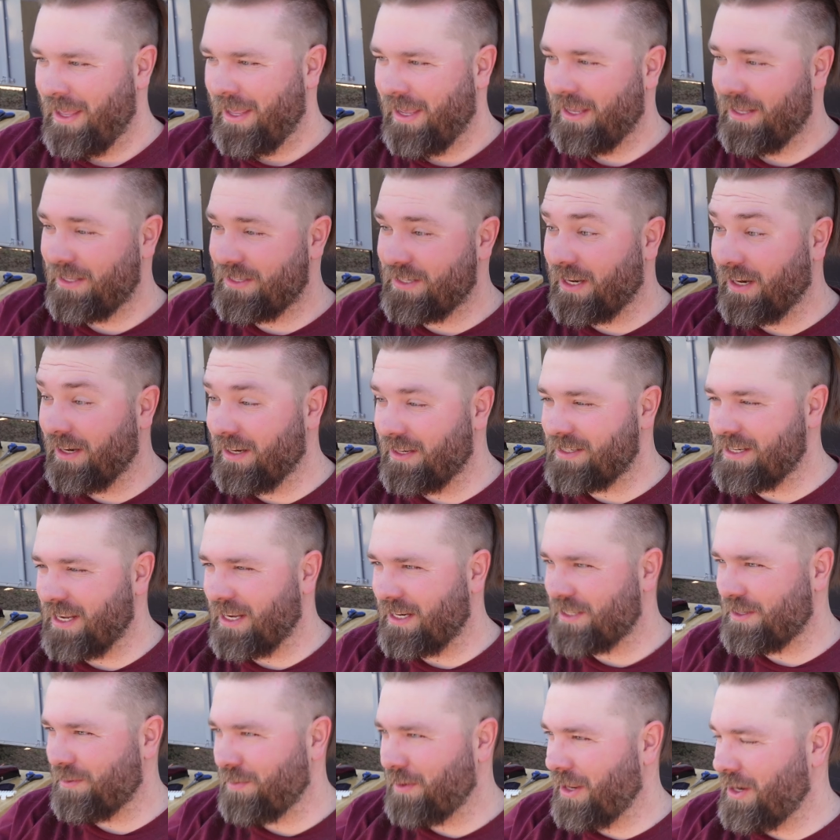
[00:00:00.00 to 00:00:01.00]
It's gonna
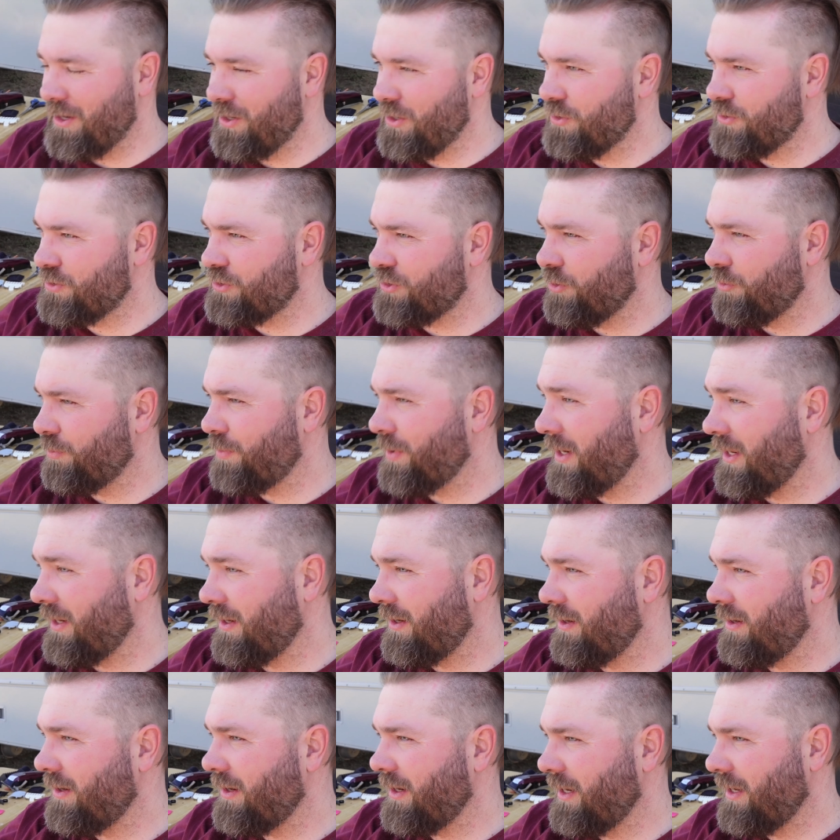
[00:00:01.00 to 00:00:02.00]
take some getting used to, but it,
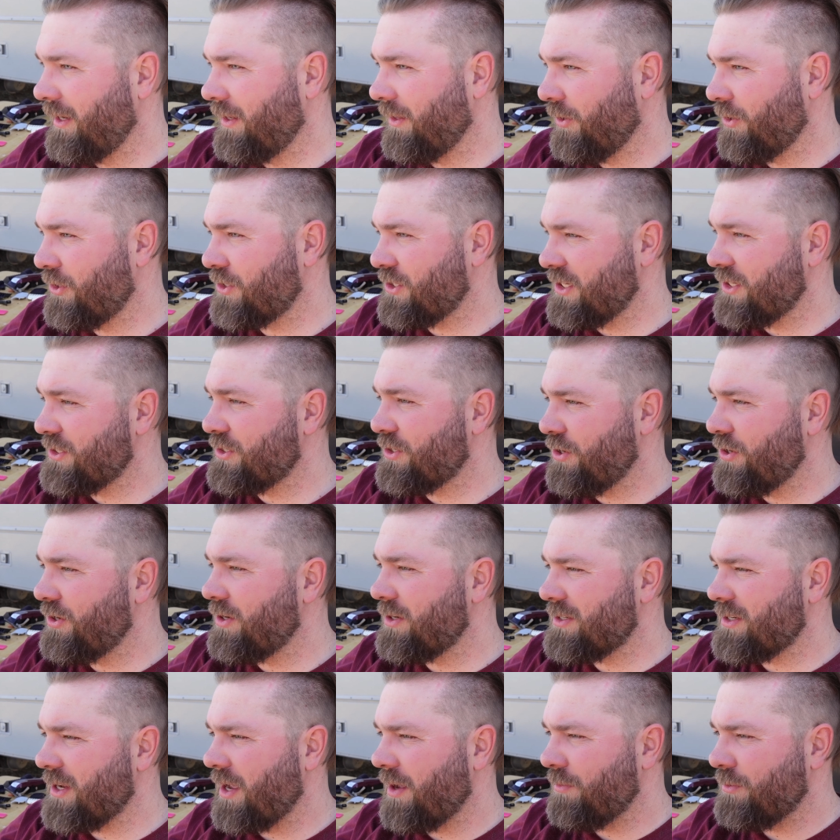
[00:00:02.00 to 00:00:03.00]
it looks as good
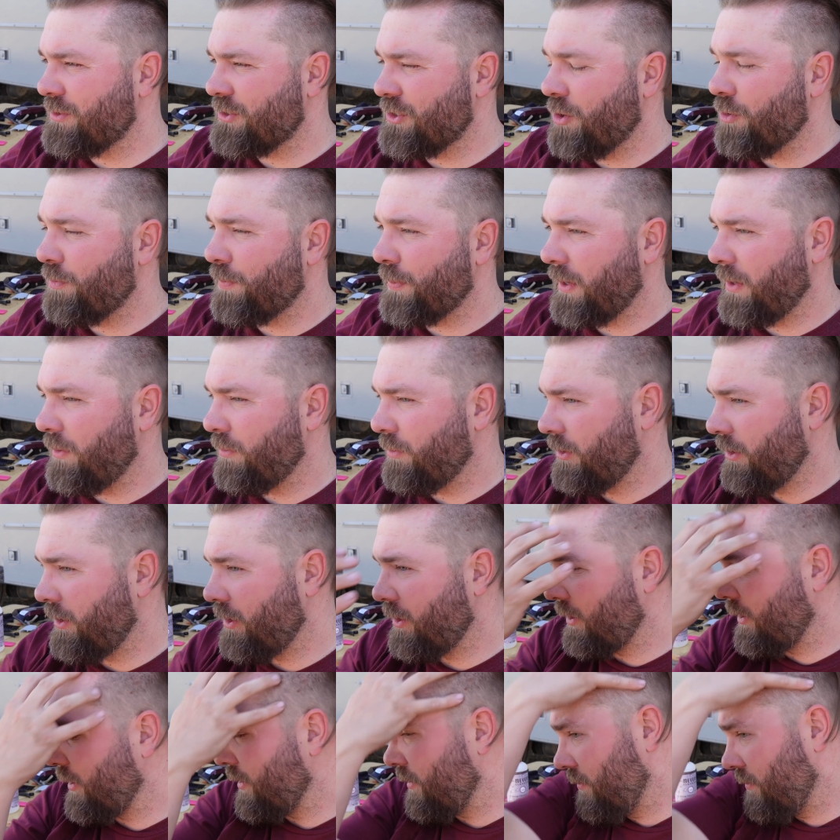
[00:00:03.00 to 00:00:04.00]
as I was hoping it would look.